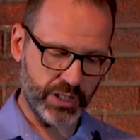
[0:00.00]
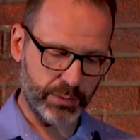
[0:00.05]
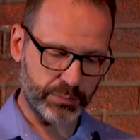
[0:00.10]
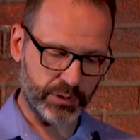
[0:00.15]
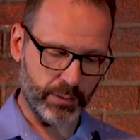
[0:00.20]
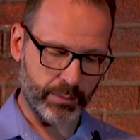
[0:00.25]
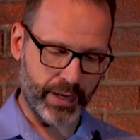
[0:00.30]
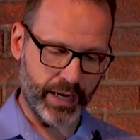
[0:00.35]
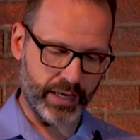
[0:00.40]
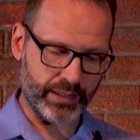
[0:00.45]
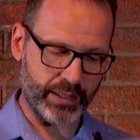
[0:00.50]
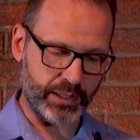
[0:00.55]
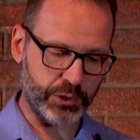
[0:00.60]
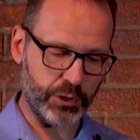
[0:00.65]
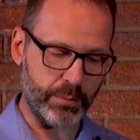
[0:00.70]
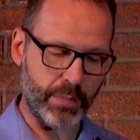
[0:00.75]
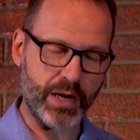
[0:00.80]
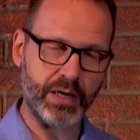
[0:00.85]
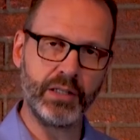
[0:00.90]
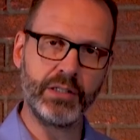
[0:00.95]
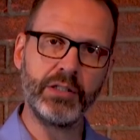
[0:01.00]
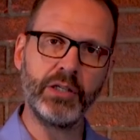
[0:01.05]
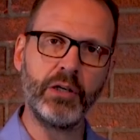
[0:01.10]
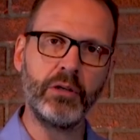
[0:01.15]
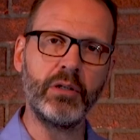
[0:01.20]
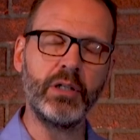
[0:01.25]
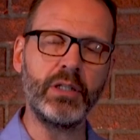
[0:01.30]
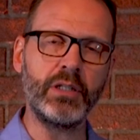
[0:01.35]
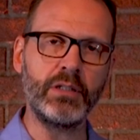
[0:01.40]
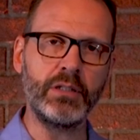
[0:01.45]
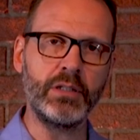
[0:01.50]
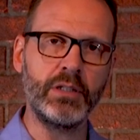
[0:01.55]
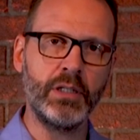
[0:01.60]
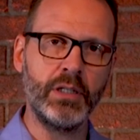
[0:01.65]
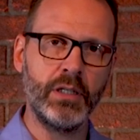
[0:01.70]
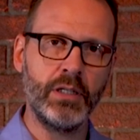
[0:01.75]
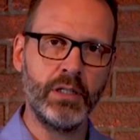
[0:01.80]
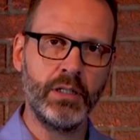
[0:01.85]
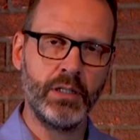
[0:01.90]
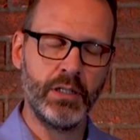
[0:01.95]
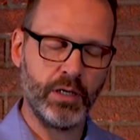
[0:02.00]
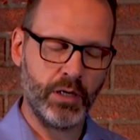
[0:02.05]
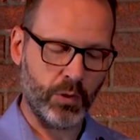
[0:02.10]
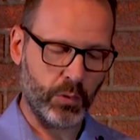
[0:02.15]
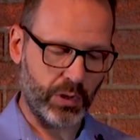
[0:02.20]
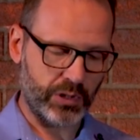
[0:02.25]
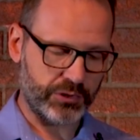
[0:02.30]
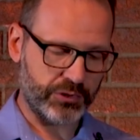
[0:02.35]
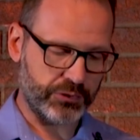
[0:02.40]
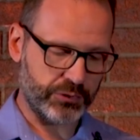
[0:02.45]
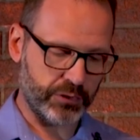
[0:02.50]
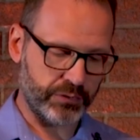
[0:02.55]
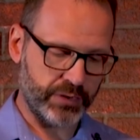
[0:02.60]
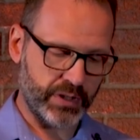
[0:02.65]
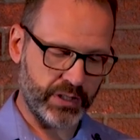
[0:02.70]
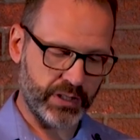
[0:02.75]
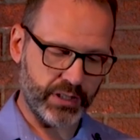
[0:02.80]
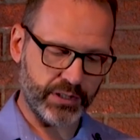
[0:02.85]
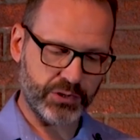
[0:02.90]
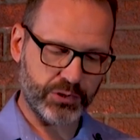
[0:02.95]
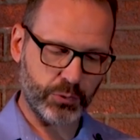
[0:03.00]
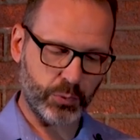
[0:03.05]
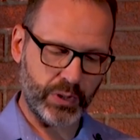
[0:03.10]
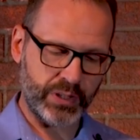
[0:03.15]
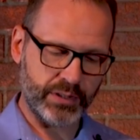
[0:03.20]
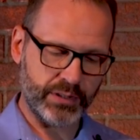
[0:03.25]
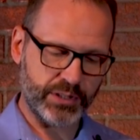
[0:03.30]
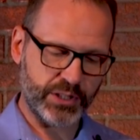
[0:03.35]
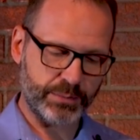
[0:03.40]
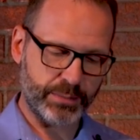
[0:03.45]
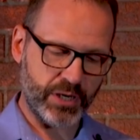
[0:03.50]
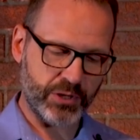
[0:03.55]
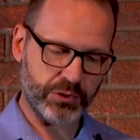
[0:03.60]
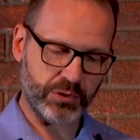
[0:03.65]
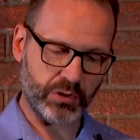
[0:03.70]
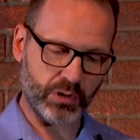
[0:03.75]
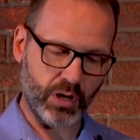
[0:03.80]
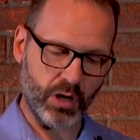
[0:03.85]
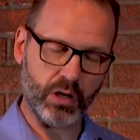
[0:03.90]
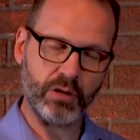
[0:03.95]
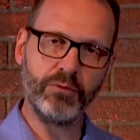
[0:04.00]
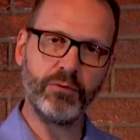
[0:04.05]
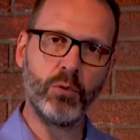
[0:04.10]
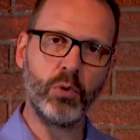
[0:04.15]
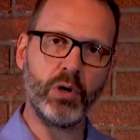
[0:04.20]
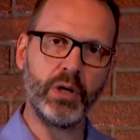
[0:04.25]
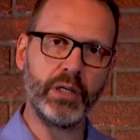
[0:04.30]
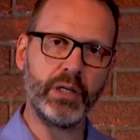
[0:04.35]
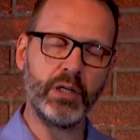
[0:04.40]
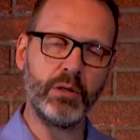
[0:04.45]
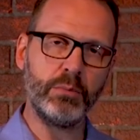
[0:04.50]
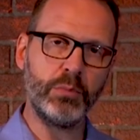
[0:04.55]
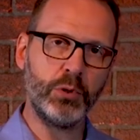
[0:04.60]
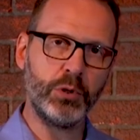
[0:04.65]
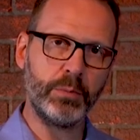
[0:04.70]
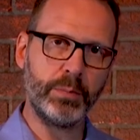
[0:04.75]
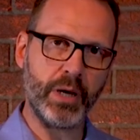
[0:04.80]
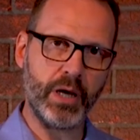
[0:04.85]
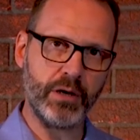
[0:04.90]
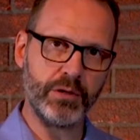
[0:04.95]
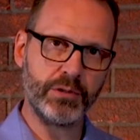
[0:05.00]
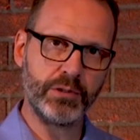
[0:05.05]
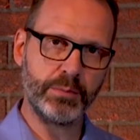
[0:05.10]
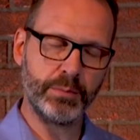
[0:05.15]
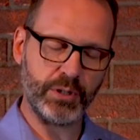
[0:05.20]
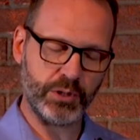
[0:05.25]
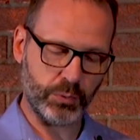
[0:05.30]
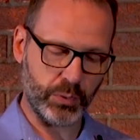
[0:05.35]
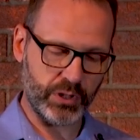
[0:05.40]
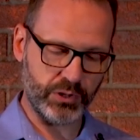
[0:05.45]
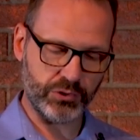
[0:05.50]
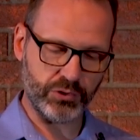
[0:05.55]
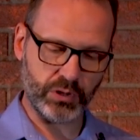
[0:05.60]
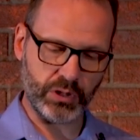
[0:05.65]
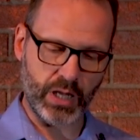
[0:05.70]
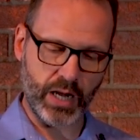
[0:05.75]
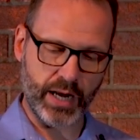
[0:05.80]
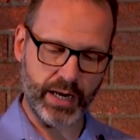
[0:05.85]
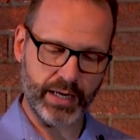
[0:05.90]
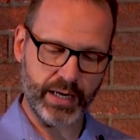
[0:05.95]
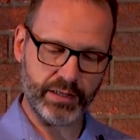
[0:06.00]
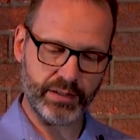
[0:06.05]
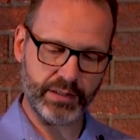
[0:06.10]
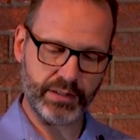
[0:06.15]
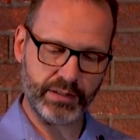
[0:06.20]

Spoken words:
diplomat and humanitarian, while serving as Sweden's special envoy in Budapest between July and